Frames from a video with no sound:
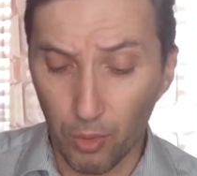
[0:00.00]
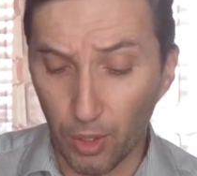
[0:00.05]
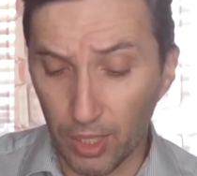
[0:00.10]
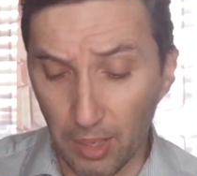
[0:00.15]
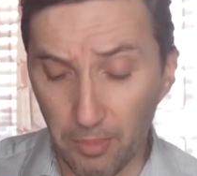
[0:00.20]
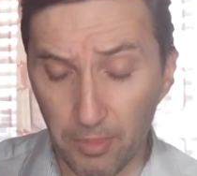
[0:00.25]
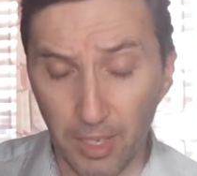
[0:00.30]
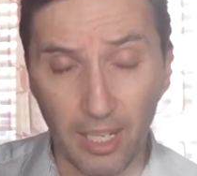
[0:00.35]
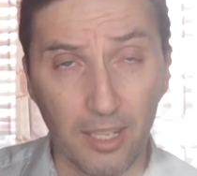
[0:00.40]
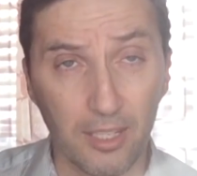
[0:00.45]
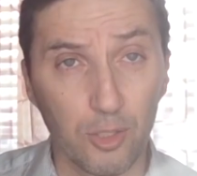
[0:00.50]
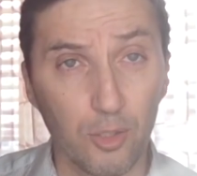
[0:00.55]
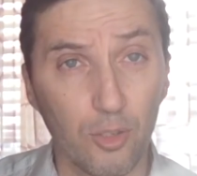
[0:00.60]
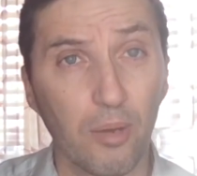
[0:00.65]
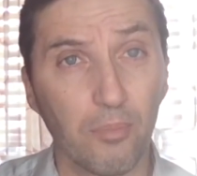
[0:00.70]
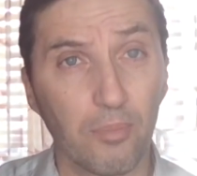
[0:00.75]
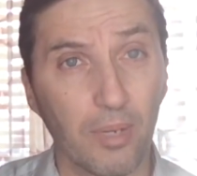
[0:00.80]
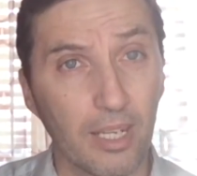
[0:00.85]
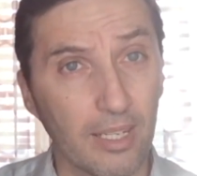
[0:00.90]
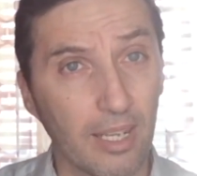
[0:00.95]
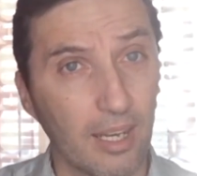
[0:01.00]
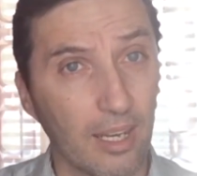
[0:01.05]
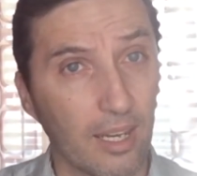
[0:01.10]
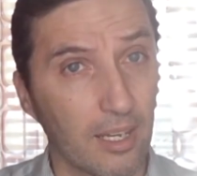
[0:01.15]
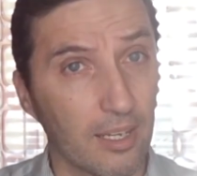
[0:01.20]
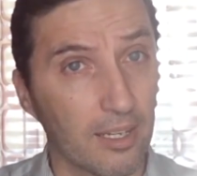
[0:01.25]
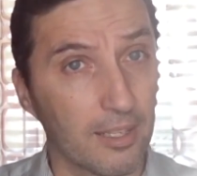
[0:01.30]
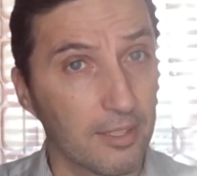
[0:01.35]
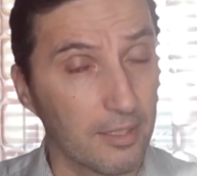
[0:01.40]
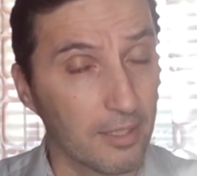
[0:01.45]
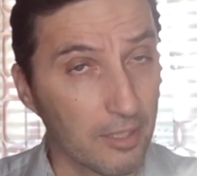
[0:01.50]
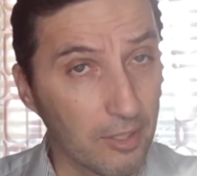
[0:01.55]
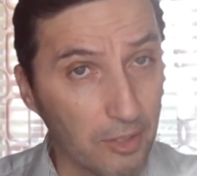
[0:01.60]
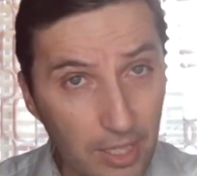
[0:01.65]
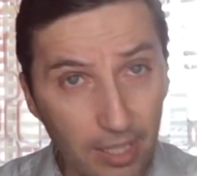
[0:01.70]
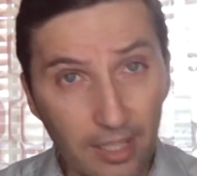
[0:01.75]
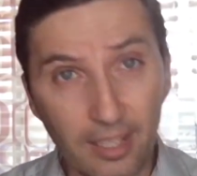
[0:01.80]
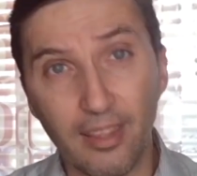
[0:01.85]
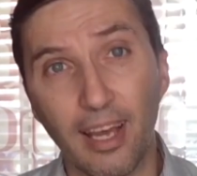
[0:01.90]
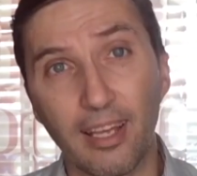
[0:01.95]
what I'm gonna do, I'm gonna
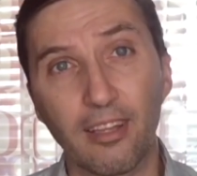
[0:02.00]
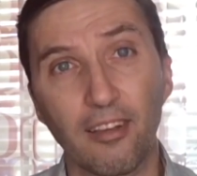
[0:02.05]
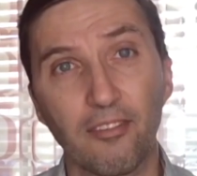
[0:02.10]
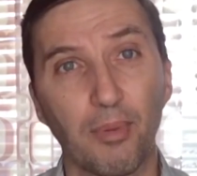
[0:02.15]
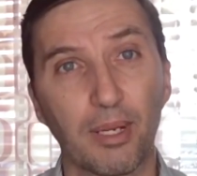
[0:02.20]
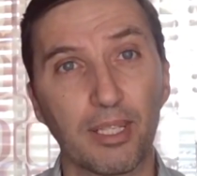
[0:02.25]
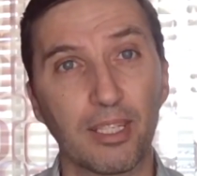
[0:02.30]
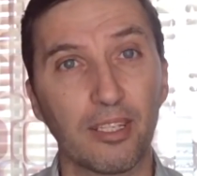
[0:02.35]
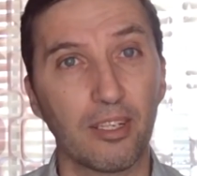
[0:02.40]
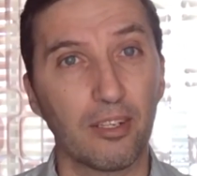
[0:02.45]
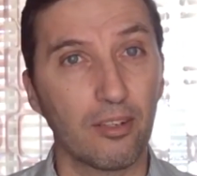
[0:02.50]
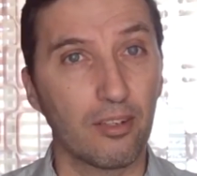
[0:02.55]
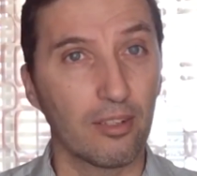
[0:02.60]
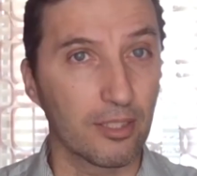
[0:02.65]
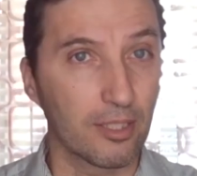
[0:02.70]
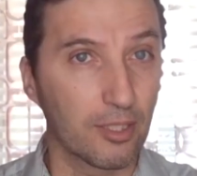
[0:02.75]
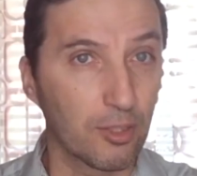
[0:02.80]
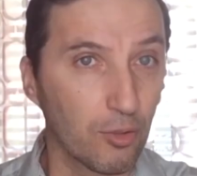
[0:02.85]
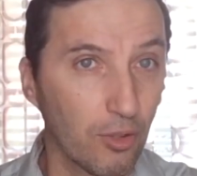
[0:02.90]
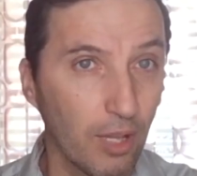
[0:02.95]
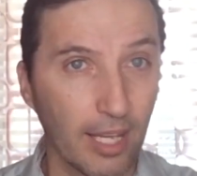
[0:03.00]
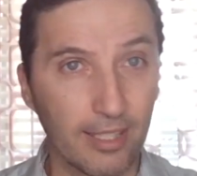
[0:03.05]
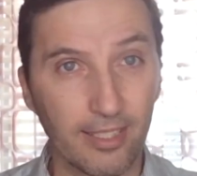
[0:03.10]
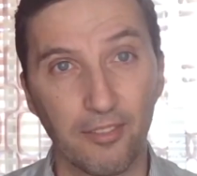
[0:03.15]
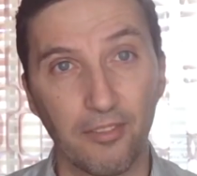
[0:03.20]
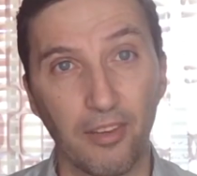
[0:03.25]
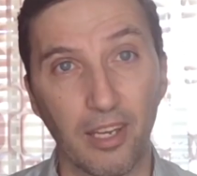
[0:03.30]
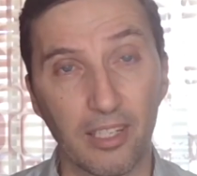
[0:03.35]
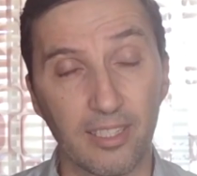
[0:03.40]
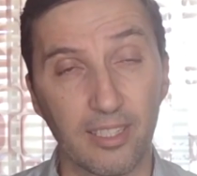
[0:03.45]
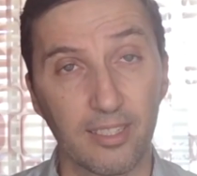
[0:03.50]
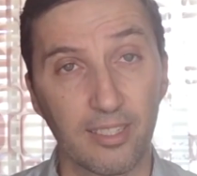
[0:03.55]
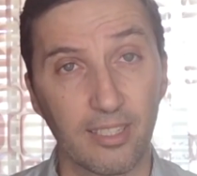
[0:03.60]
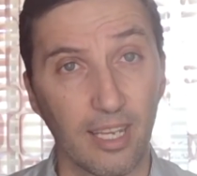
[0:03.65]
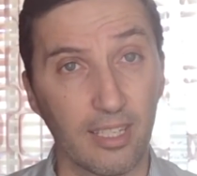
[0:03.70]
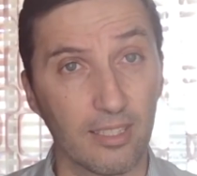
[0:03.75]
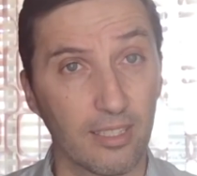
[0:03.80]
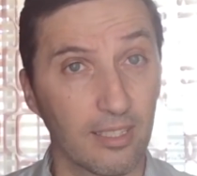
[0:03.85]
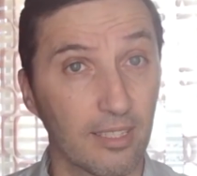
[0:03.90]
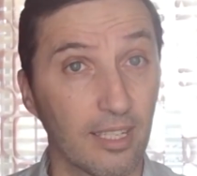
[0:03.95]
read a lot of materials, do lots of
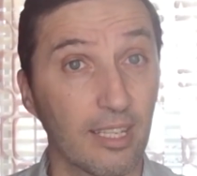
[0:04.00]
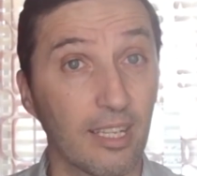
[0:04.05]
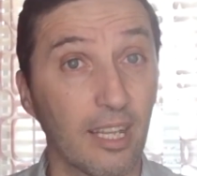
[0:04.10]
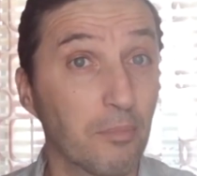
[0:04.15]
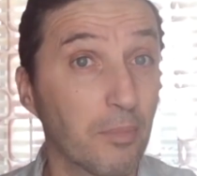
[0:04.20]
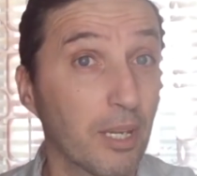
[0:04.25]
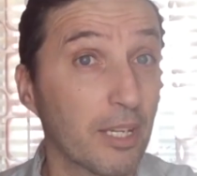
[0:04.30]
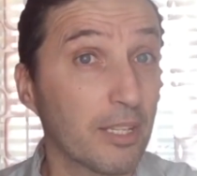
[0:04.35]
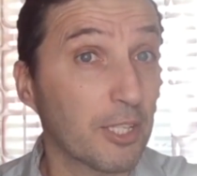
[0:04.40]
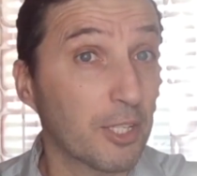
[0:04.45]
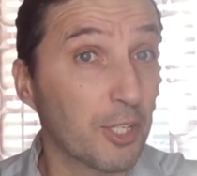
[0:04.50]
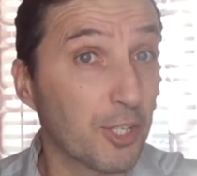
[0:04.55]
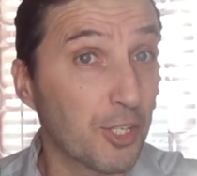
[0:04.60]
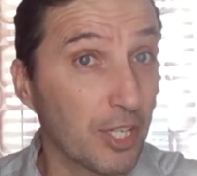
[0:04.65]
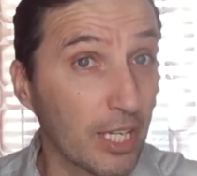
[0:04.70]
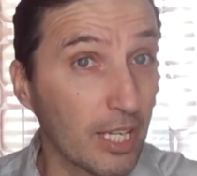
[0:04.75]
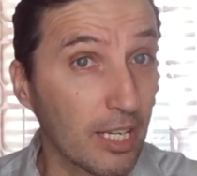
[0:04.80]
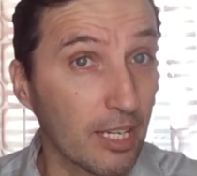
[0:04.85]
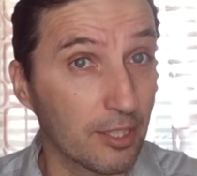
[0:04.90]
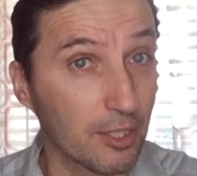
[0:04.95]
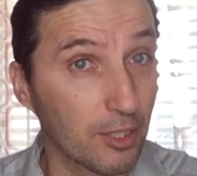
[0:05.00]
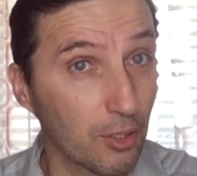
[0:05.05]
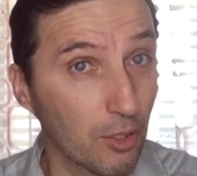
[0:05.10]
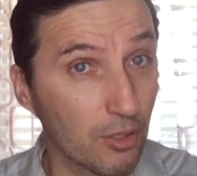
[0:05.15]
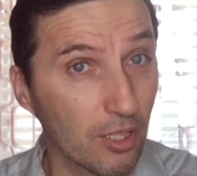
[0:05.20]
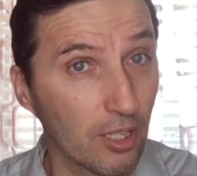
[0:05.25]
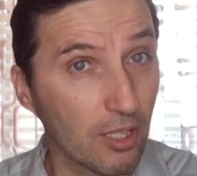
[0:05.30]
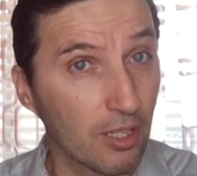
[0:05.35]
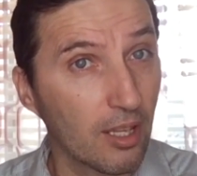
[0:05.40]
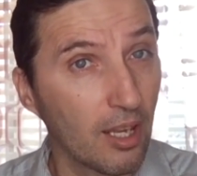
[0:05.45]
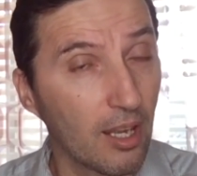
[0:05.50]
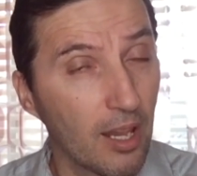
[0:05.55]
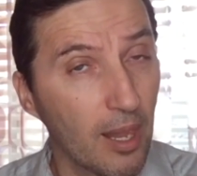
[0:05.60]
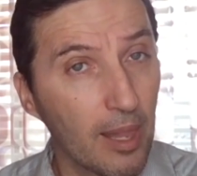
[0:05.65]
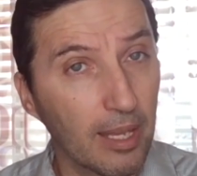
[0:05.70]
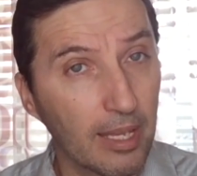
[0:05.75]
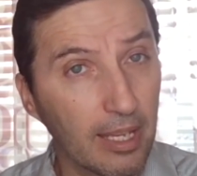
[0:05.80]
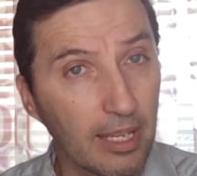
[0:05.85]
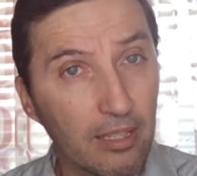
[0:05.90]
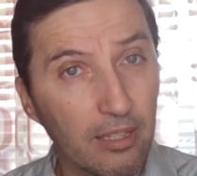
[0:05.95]
exercises, and I'm gonna share certain
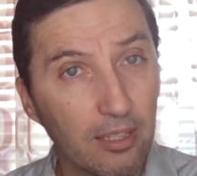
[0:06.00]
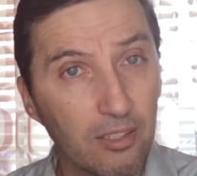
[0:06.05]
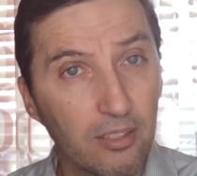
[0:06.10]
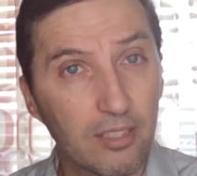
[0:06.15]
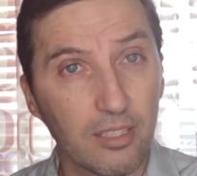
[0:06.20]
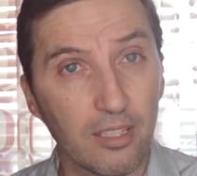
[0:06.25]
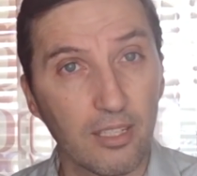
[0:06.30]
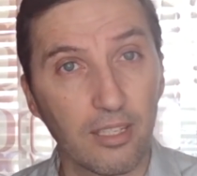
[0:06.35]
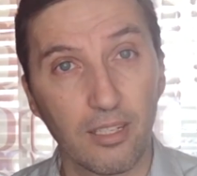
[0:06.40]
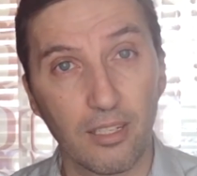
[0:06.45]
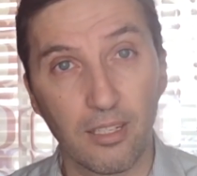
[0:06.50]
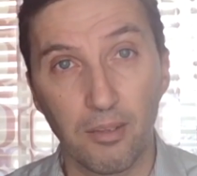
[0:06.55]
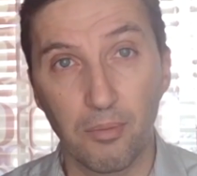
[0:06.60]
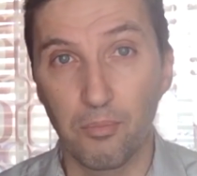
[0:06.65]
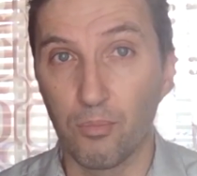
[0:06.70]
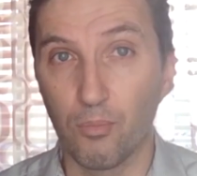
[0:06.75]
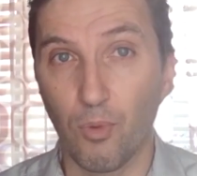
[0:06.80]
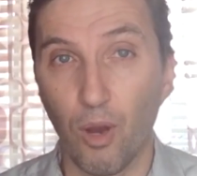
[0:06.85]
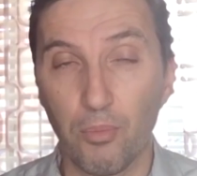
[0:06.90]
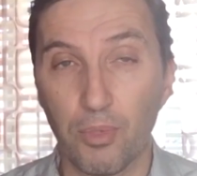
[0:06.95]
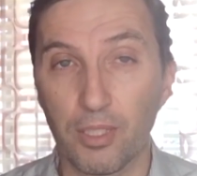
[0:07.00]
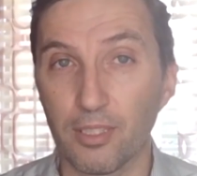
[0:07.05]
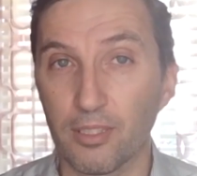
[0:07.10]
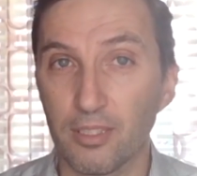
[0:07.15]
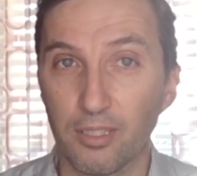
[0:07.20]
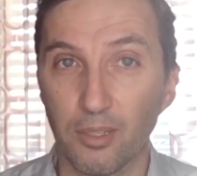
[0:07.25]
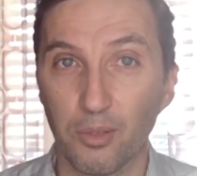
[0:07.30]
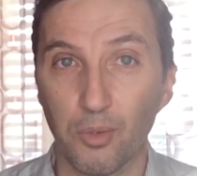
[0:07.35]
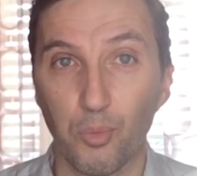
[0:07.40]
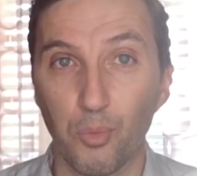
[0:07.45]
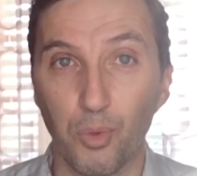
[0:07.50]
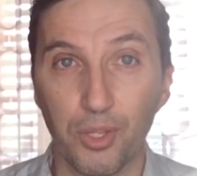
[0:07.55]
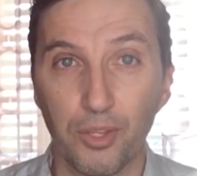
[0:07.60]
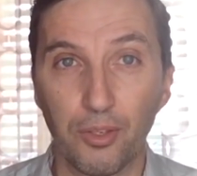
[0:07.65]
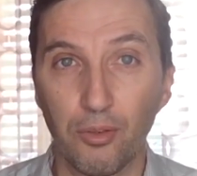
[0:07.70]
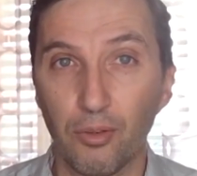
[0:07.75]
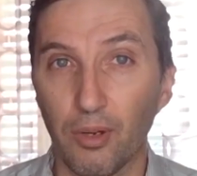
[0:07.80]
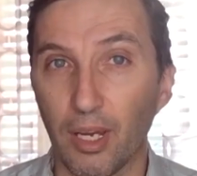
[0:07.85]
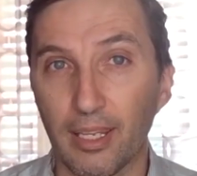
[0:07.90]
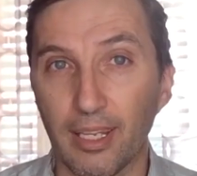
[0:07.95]
interesting moments with
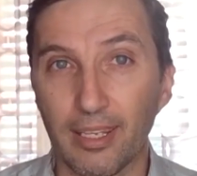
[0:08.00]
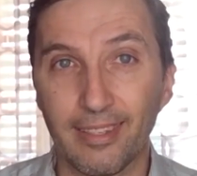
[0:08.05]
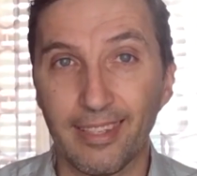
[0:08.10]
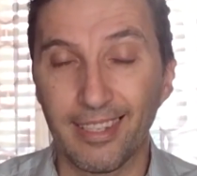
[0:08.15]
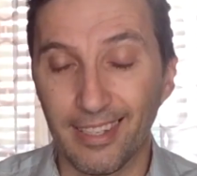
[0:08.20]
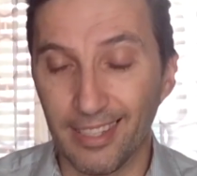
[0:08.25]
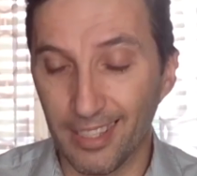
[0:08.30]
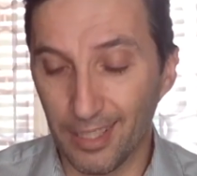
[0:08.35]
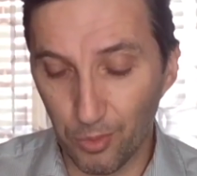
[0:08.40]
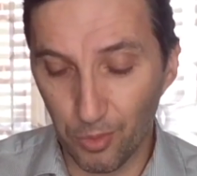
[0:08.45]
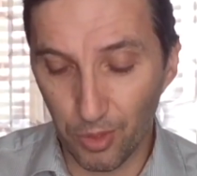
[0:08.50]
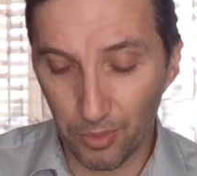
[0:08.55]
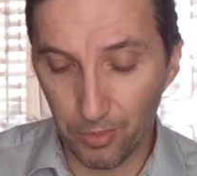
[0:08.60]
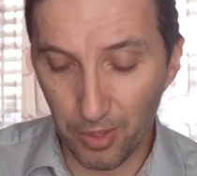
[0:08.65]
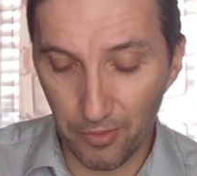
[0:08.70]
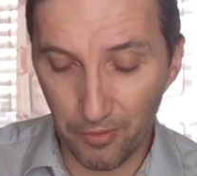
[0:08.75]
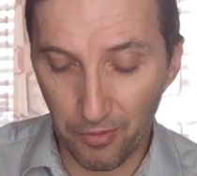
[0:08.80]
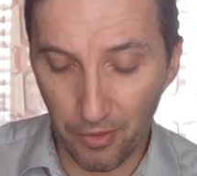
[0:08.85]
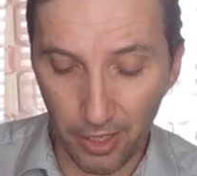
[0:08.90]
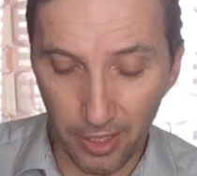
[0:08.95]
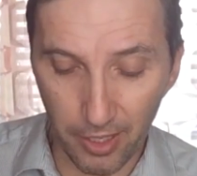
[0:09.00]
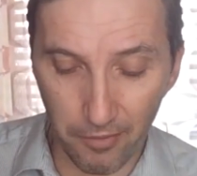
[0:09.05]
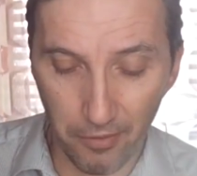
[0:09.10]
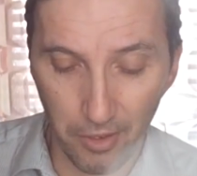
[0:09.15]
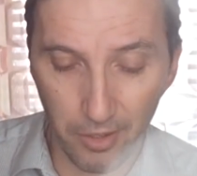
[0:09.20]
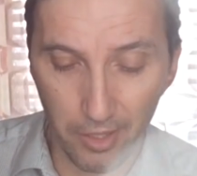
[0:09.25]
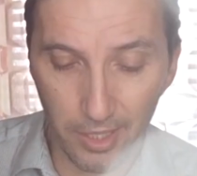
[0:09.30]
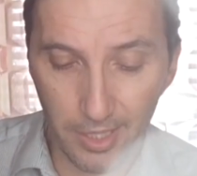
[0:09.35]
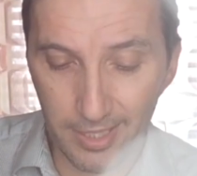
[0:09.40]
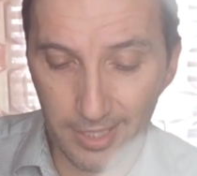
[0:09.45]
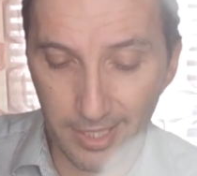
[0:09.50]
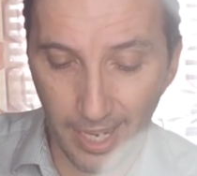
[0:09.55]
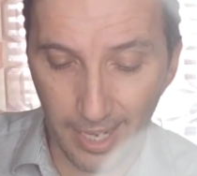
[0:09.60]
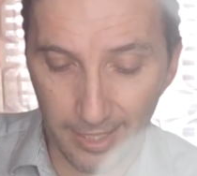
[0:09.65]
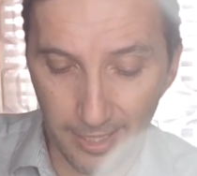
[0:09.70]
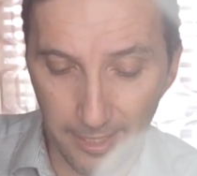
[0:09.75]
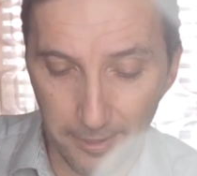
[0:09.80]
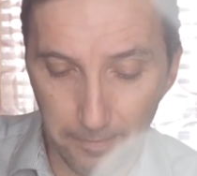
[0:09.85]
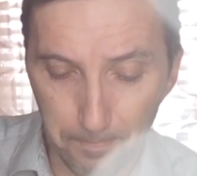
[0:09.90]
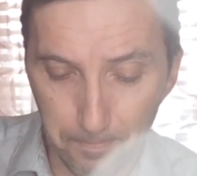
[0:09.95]
you, and I think it will be very
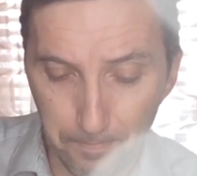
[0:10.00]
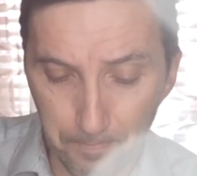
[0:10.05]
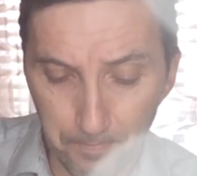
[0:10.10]
exciting.